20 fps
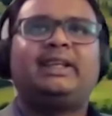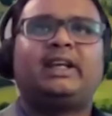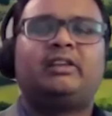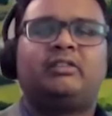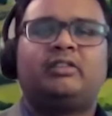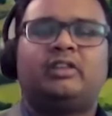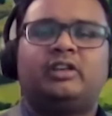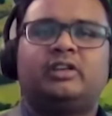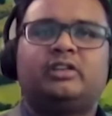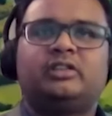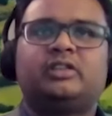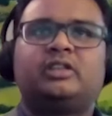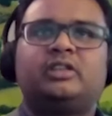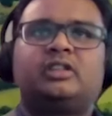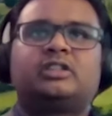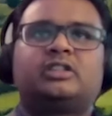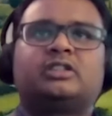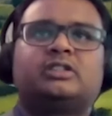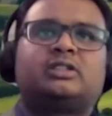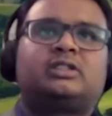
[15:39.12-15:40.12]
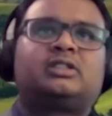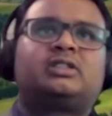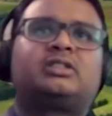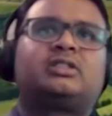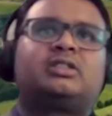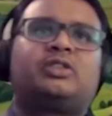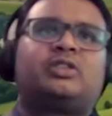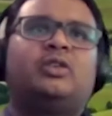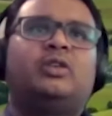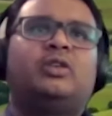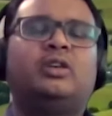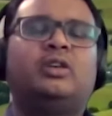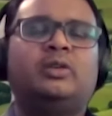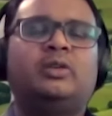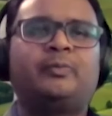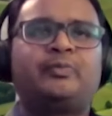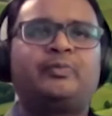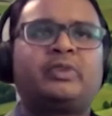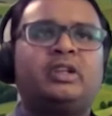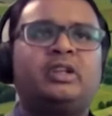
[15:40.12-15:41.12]
I learned is
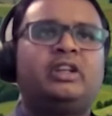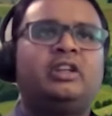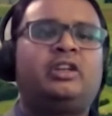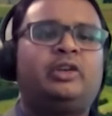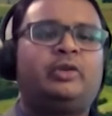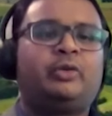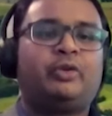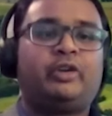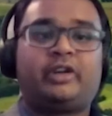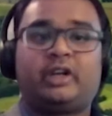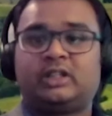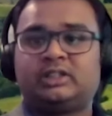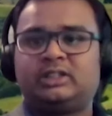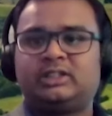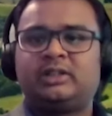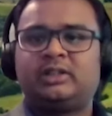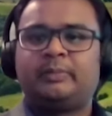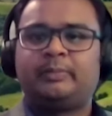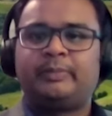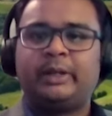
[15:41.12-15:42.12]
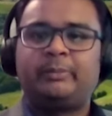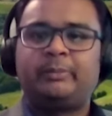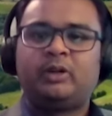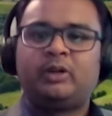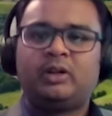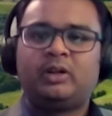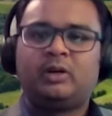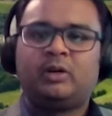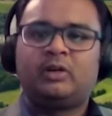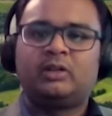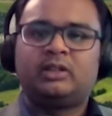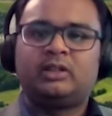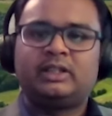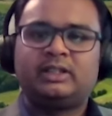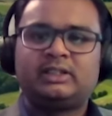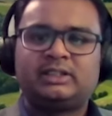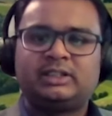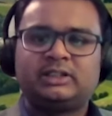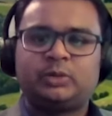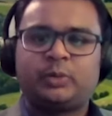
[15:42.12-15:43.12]
to trust people on
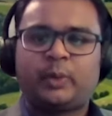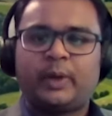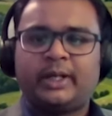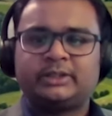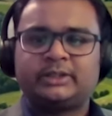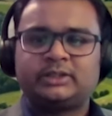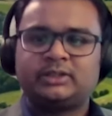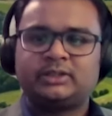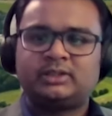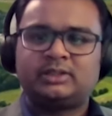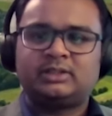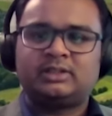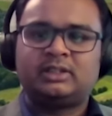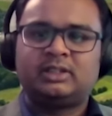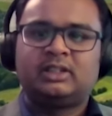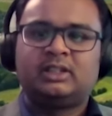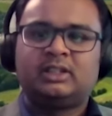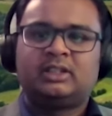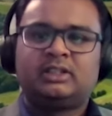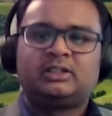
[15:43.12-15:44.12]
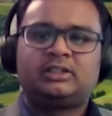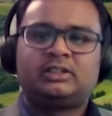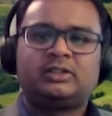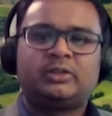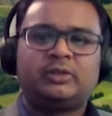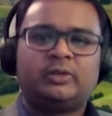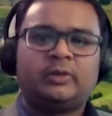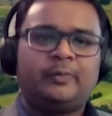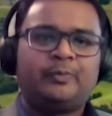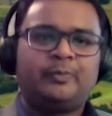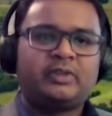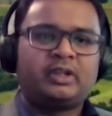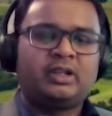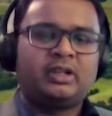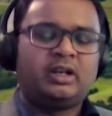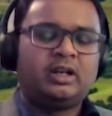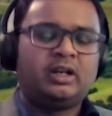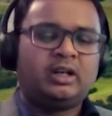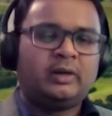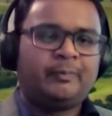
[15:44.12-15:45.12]
these situations. So
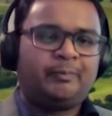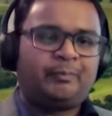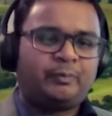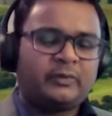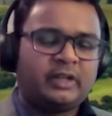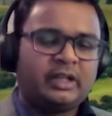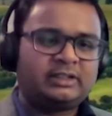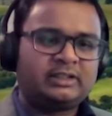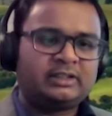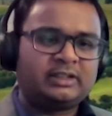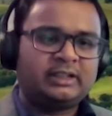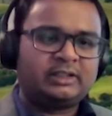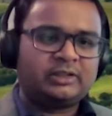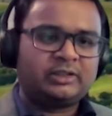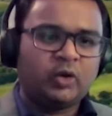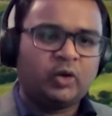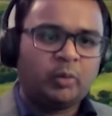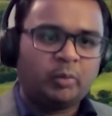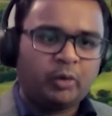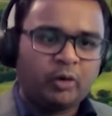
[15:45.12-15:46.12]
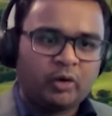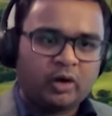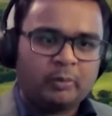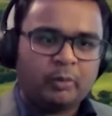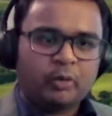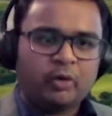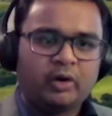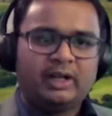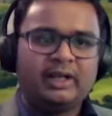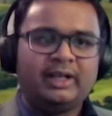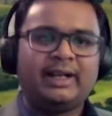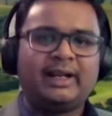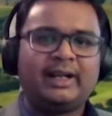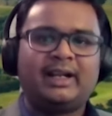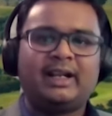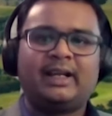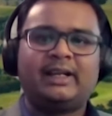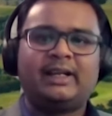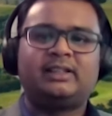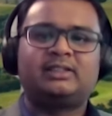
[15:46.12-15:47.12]
it's no more about
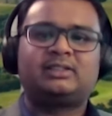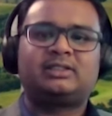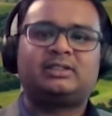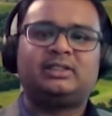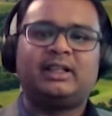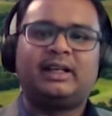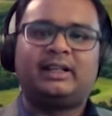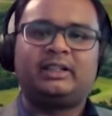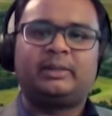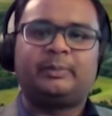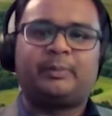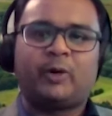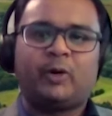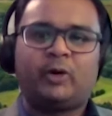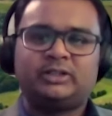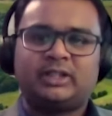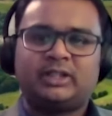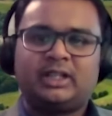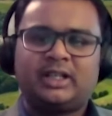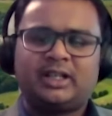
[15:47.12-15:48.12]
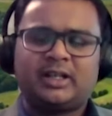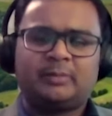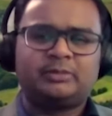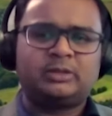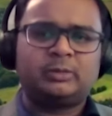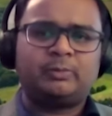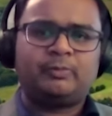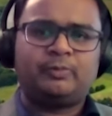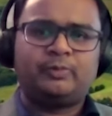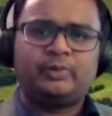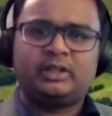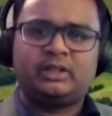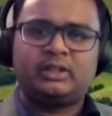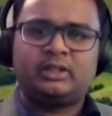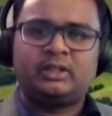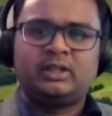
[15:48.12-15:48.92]
deadlines that the project comes up with.